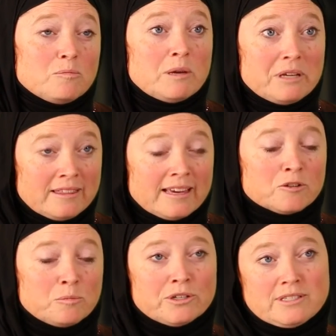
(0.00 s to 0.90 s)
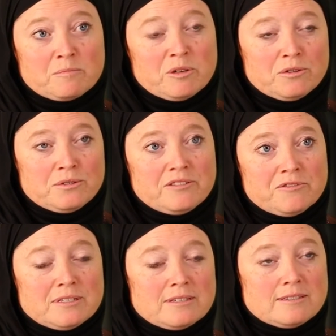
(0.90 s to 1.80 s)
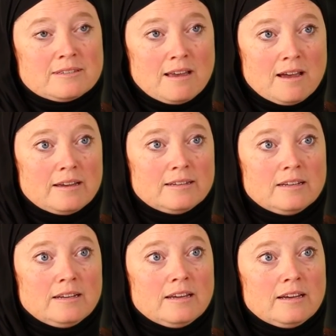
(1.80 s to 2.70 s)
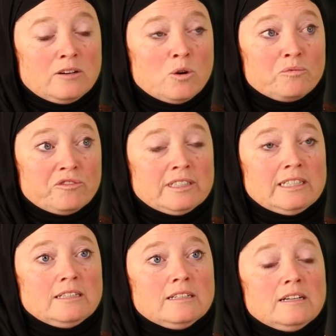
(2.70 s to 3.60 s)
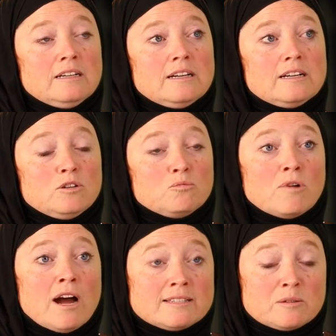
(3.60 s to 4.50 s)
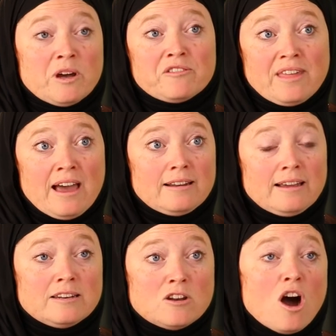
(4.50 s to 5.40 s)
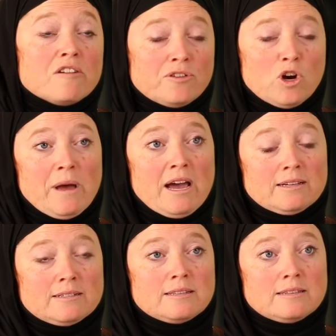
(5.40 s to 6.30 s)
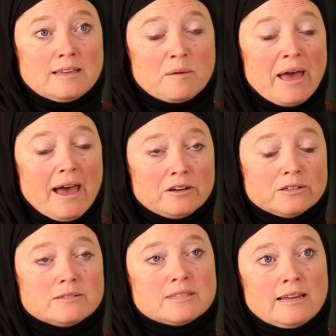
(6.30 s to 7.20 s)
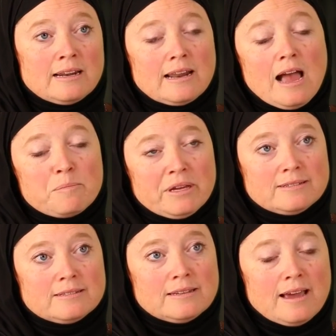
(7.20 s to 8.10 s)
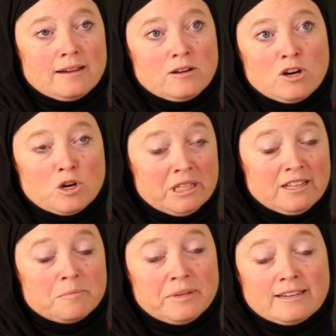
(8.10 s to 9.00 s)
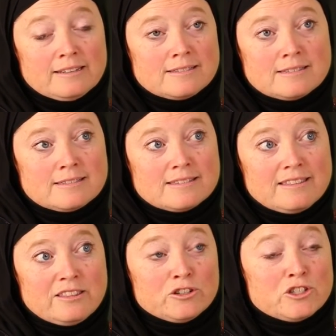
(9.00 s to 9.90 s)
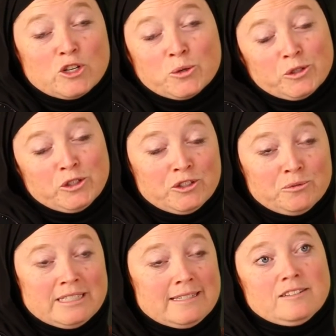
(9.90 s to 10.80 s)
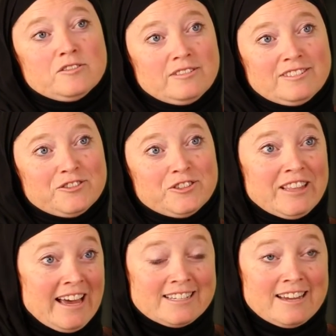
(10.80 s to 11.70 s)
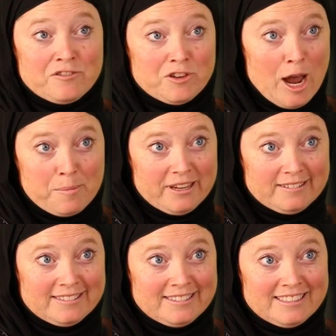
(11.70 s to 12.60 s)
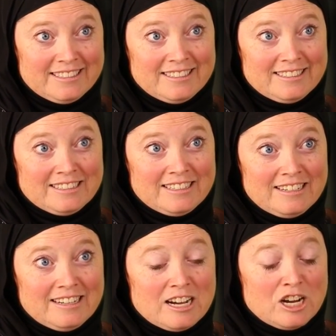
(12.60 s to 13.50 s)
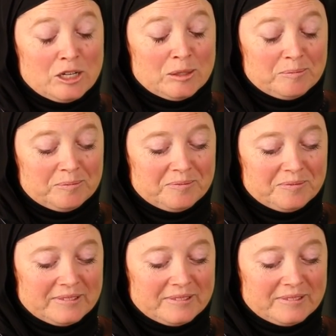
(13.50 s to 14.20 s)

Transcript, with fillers: maybe they could put some of those differences aside and hopefully rise above that and not fall back into the same patterns that had happened at Karbala because there's no good reason for that to ever happen. Um,